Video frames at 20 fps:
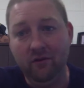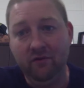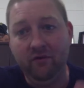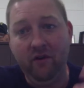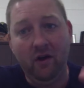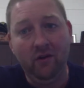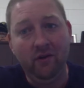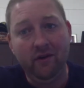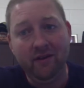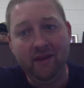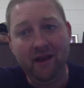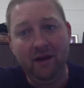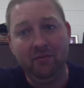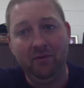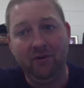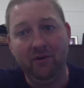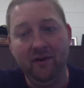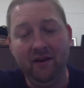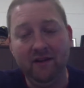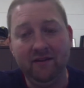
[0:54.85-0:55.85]
following that
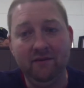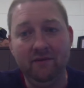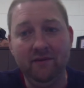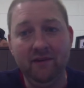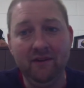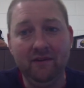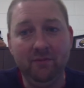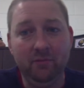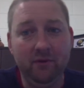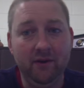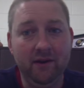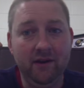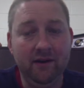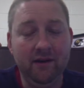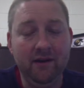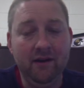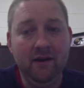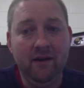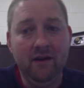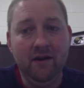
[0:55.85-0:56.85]
progressive
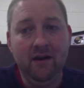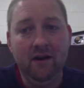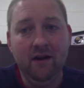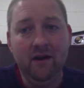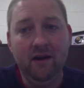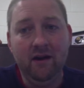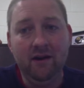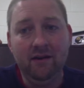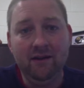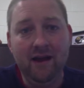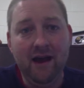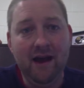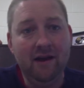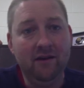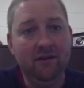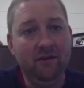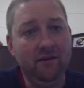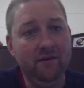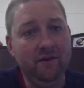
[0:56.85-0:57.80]
discipline ladder,